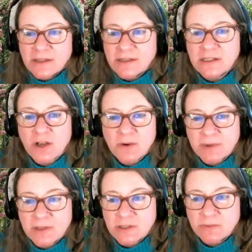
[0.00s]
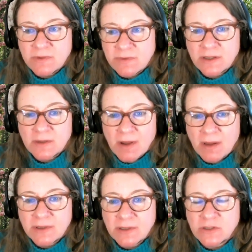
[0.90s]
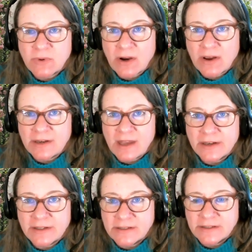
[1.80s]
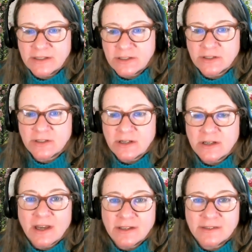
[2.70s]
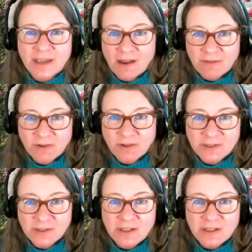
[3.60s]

These opened to reveal a public square, and at its center, a scaffold.